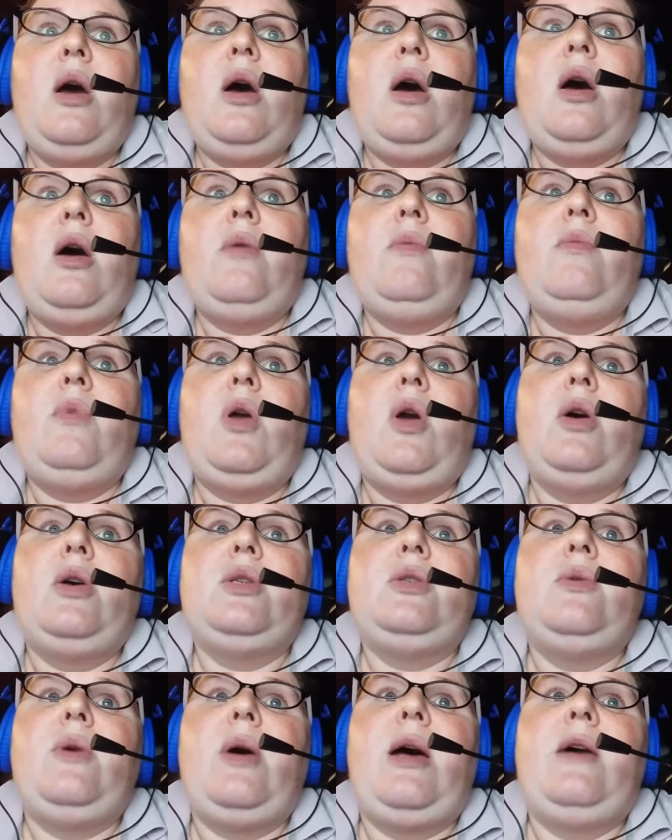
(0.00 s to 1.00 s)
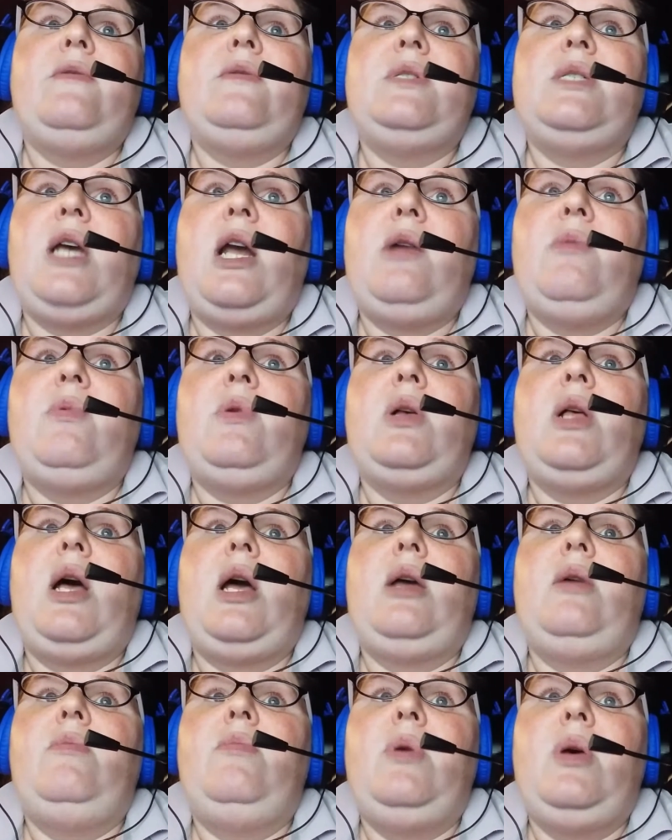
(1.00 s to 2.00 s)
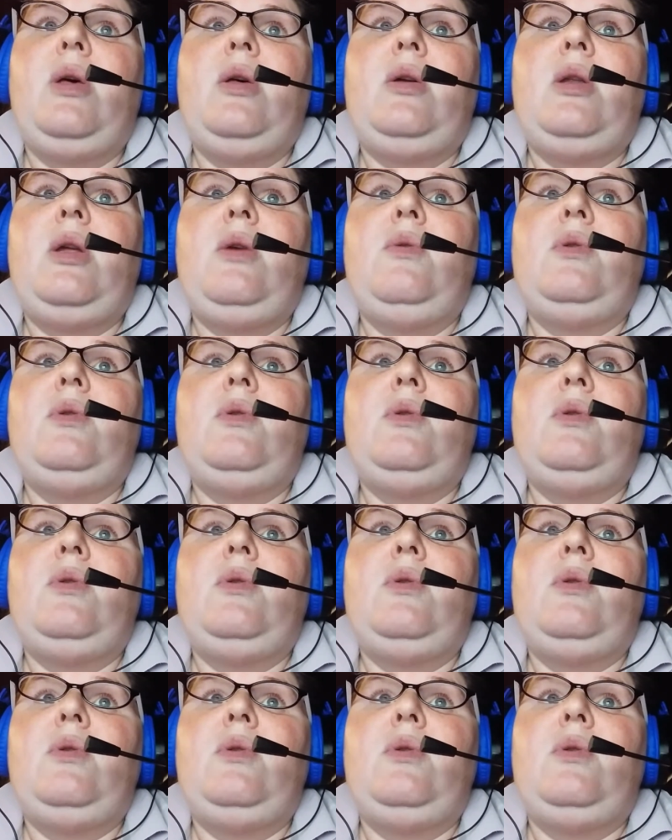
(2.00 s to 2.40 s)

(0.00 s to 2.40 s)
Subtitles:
We also have cyber liability,